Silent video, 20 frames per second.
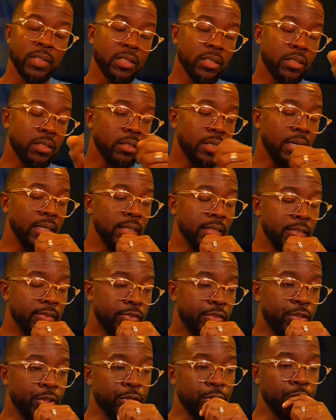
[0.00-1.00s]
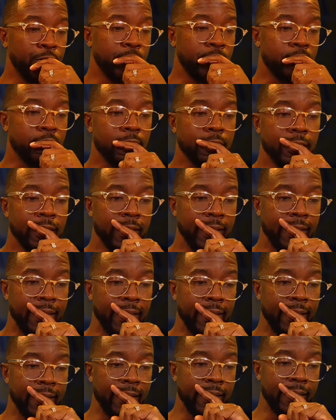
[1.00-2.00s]
So that leaves 2,
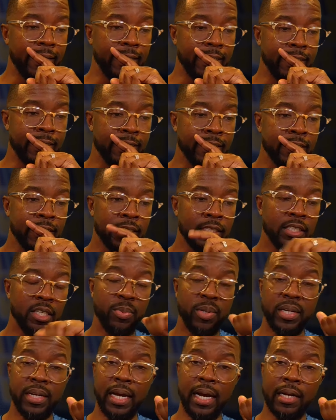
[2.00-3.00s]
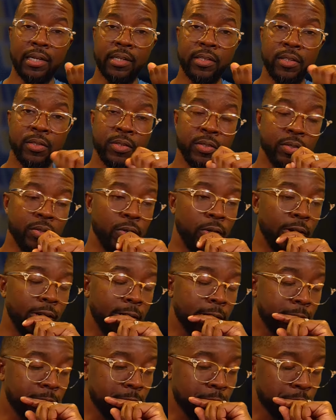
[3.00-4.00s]
and they've been knocking on the
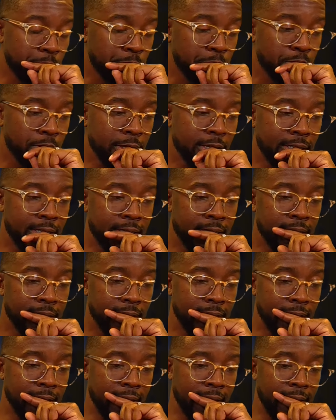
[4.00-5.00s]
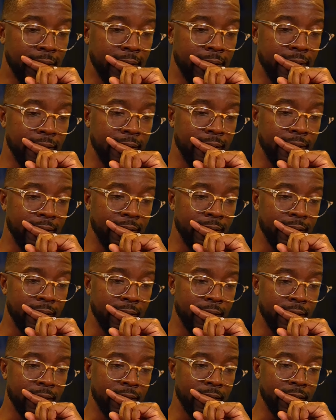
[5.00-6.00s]
door,
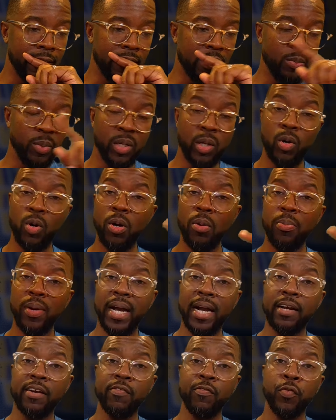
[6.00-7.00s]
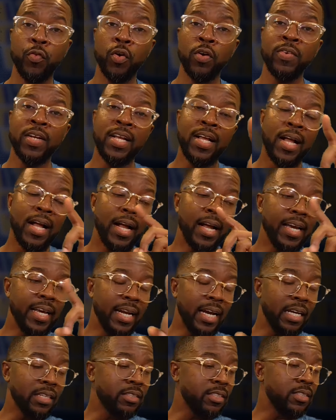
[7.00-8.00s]
and they've been going back and forth. And
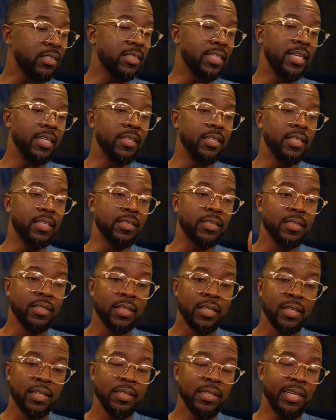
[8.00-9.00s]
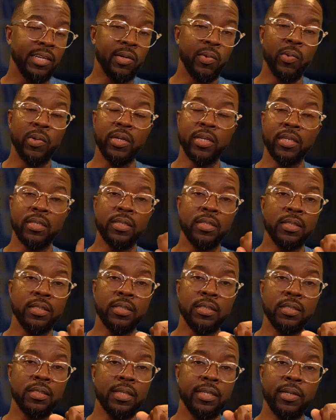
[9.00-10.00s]
I'll just say this: they don't want
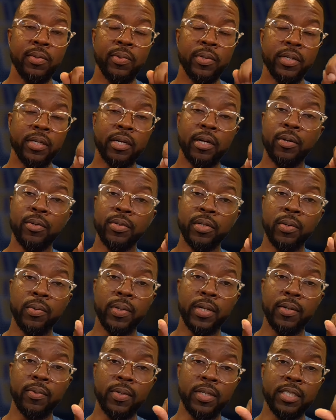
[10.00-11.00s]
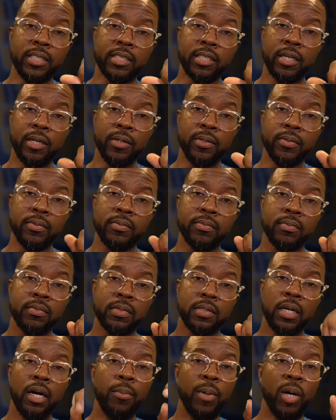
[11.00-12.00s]
to go nowhere where it's cold.
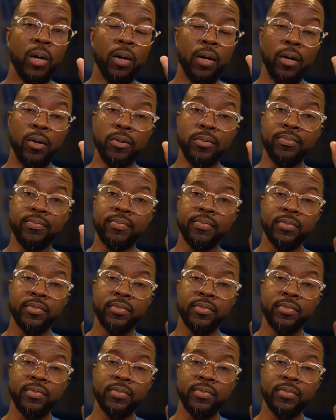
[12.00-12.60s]
Come on home.